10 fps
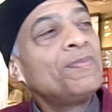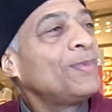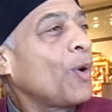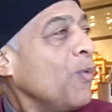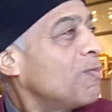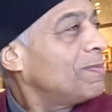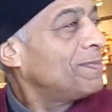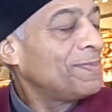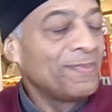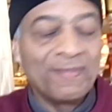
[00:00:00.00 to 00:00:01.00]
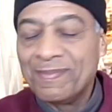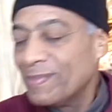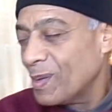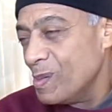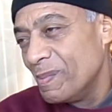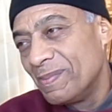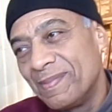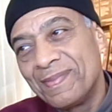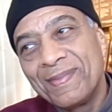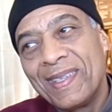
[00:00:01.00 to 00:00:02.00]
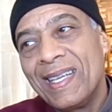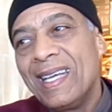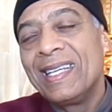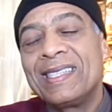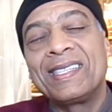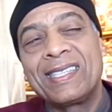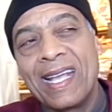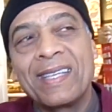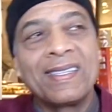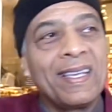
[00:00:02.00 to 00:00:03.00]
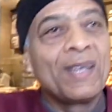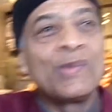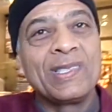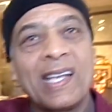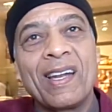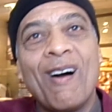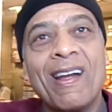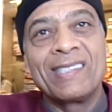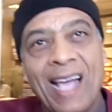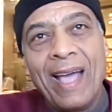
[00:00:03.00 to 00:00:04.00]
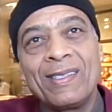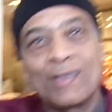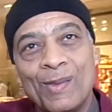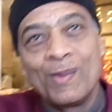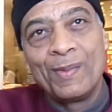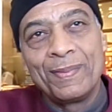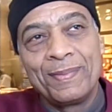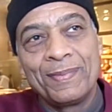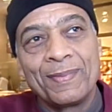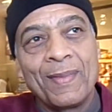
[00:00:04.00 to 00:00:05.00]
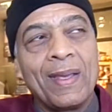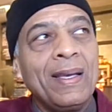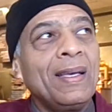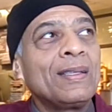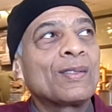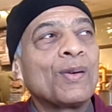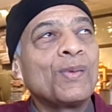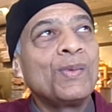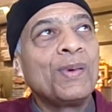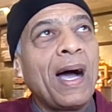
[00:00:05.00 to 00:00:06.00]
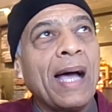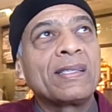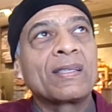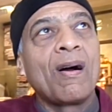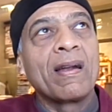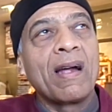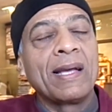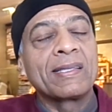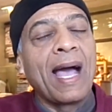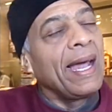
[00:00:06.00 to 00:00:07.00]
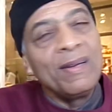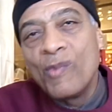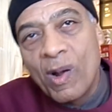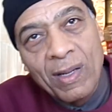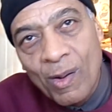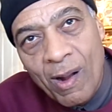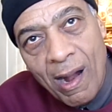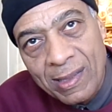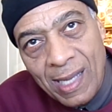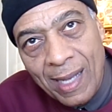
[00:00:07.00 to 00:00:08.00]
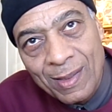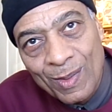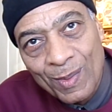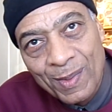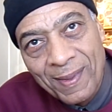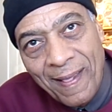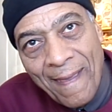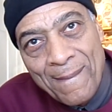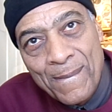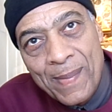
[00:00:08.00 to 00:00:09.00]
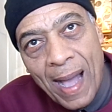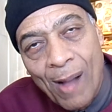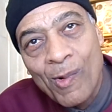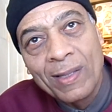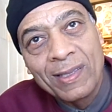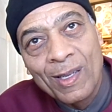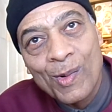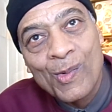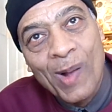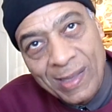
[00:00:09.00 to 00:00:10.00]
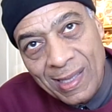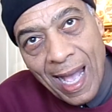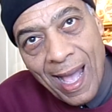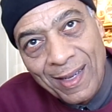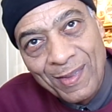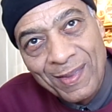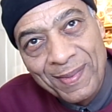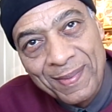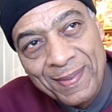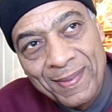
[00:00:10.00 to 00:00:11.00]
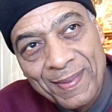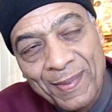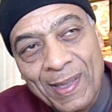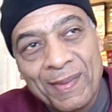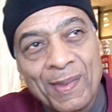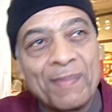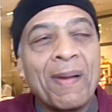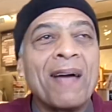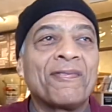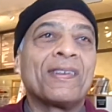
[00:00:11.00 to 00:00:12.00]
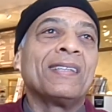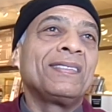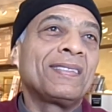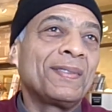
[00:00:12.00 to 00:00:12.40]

nope, nope. The second thing was at Arts High School. So I started Arts. I didn't want to go to Arts High School. I wanted to go to West Side with my friends.